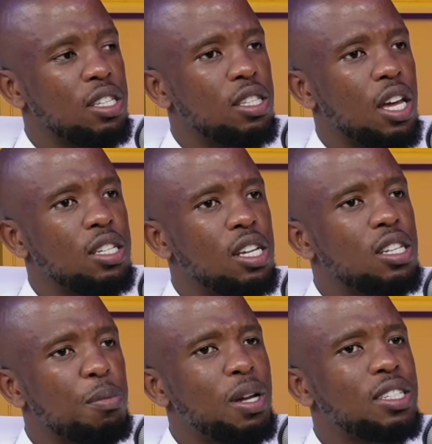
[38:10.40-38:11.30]
And this
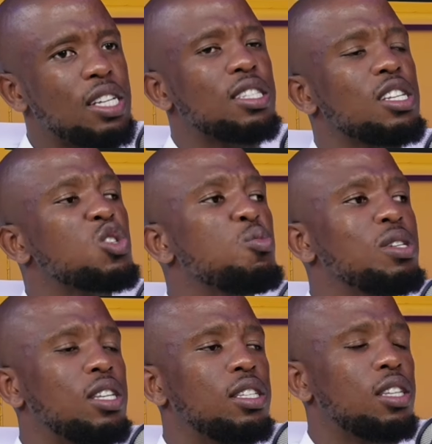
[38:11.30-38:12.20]
repentance needs to be
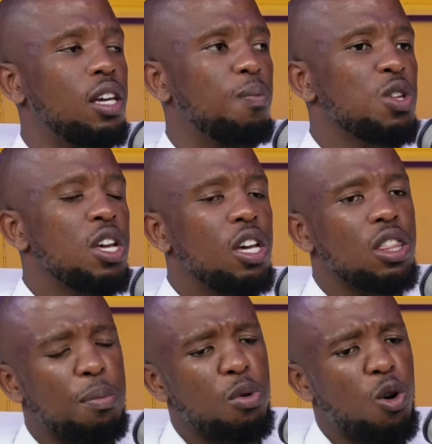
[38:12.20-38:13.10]
sincere. In
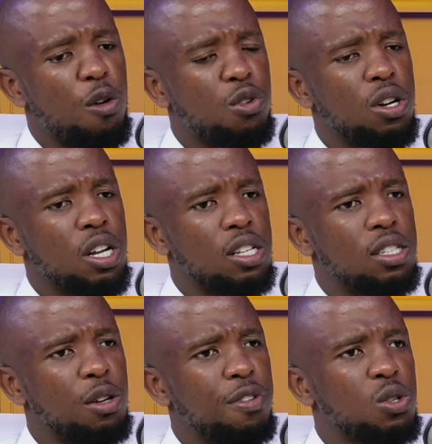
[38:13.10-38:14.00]
the book of Chronicles,
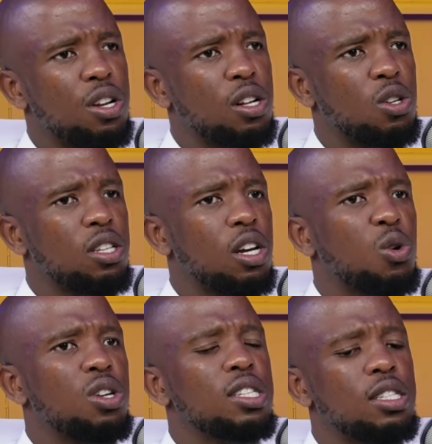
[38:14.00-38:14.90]
in First Chronicles, Second
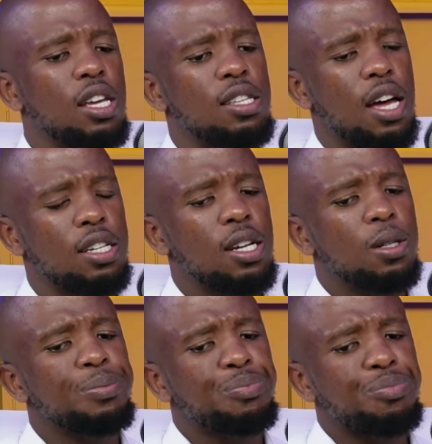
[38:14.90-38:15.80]
Chronicles, it says that
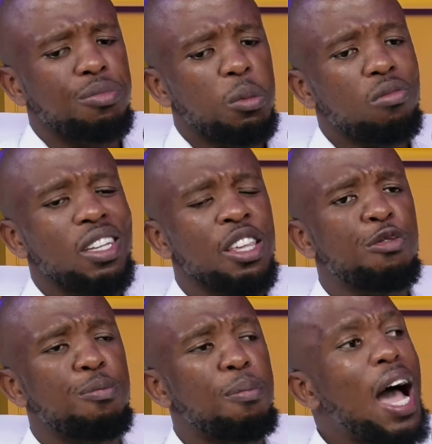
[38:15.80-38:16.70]

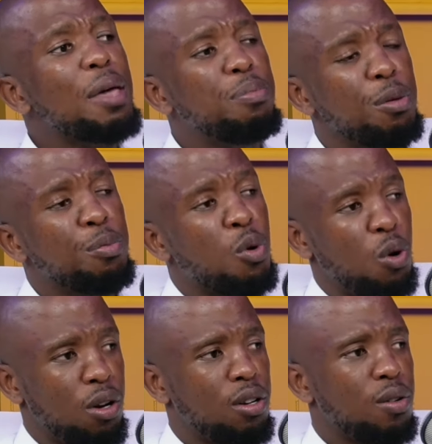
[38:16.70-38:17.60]
if my people
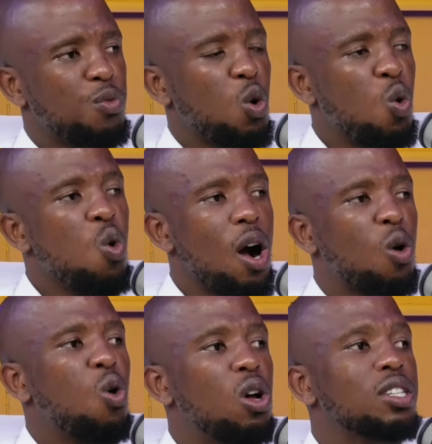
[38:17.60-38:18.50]
mm. who are called